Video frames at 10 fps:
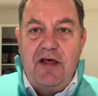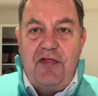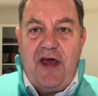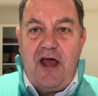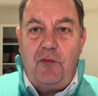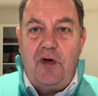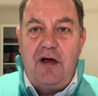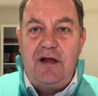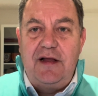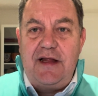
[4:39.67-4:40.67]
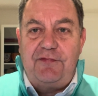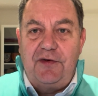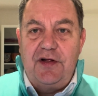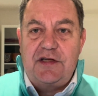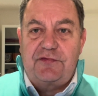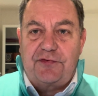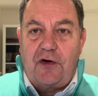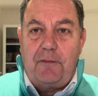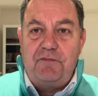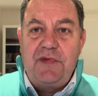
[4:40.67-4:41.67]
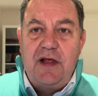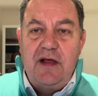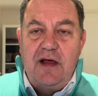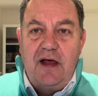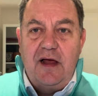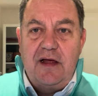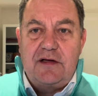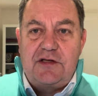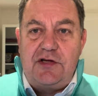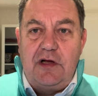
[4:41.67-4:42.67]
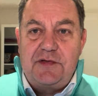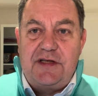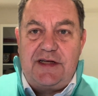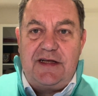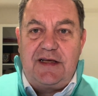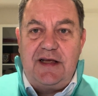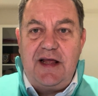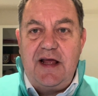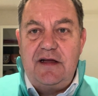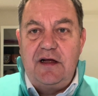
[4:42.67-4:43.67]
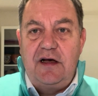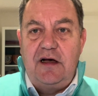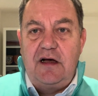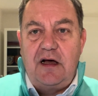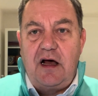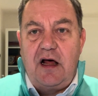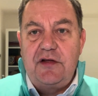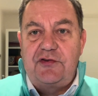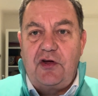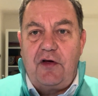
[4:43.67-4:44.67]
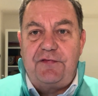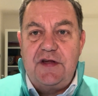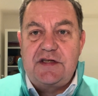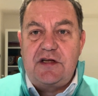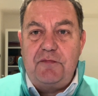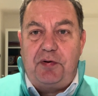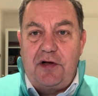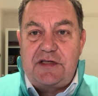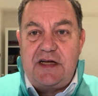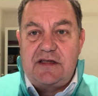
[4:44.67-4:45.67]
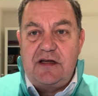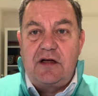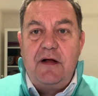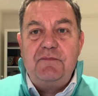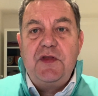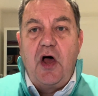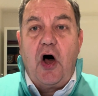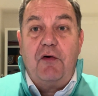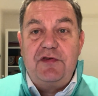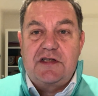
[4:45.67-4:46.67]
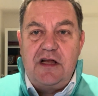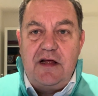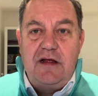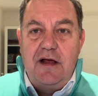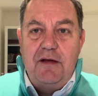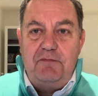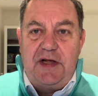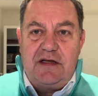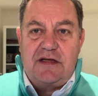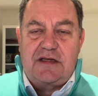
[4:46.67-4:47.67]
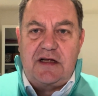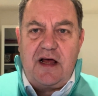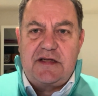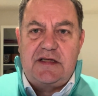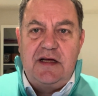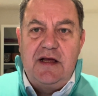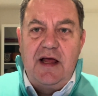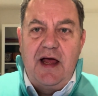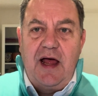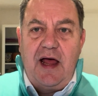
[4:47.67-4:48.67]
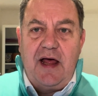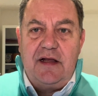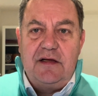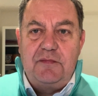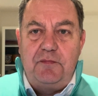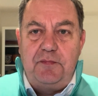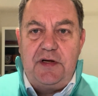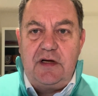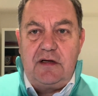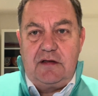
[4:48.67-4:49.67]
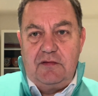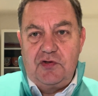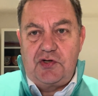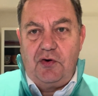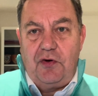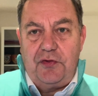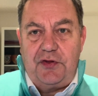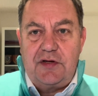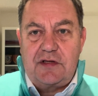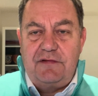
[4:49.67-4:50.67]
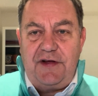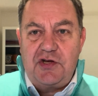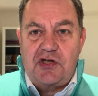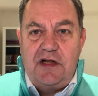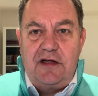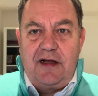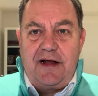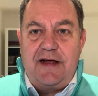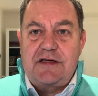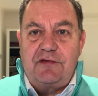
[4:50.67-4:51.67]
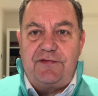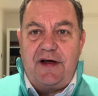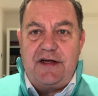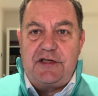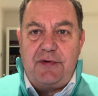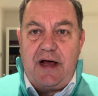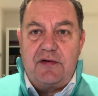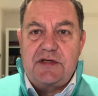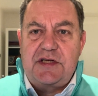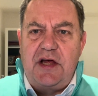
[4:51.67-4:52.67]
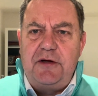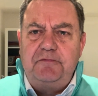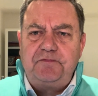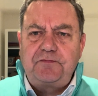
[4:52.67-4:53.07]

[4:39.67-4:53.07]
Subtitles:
there were leaflets from Tulip Siddiqui in her aunt's office. So politics had obviously been discussed, and be sure that eventually your lies will find you out. So